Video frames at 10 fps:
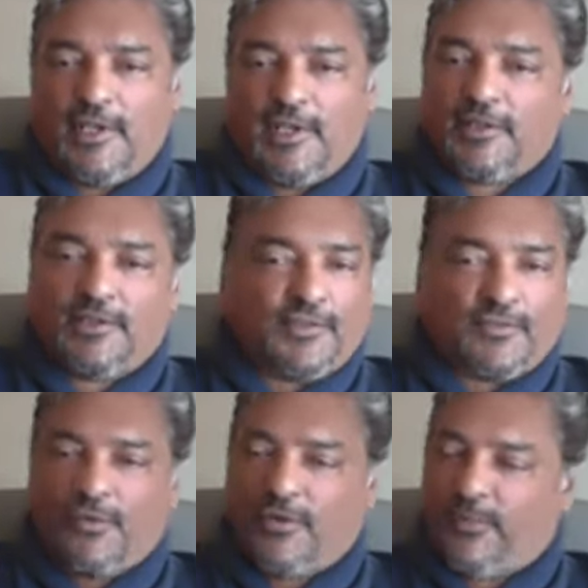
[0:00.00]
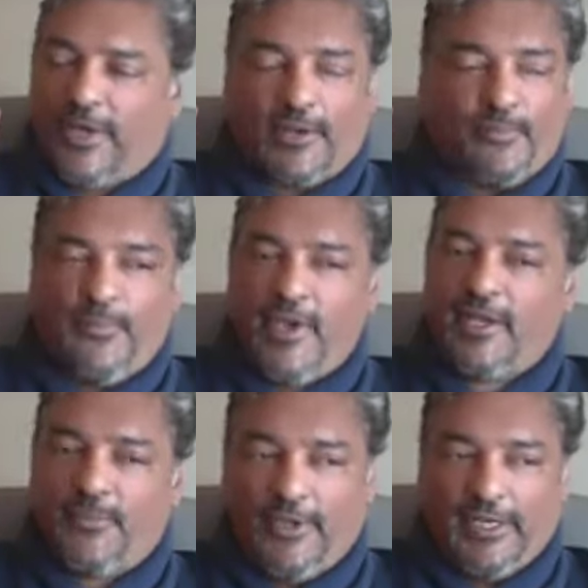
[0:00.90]
And this is going back many,
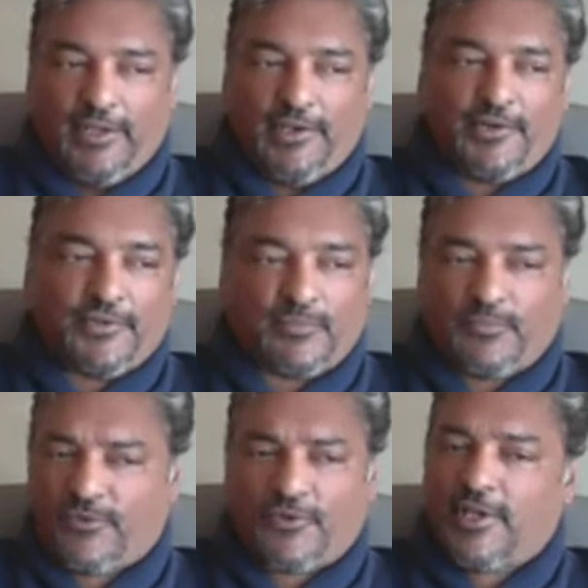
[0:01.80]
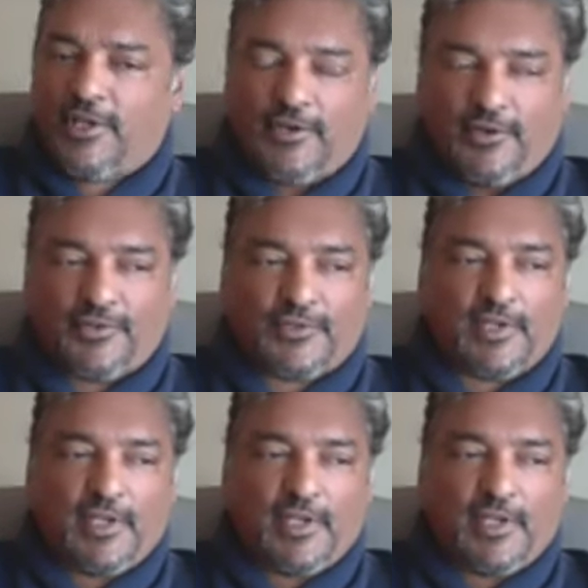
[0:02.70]
many years, 30 years.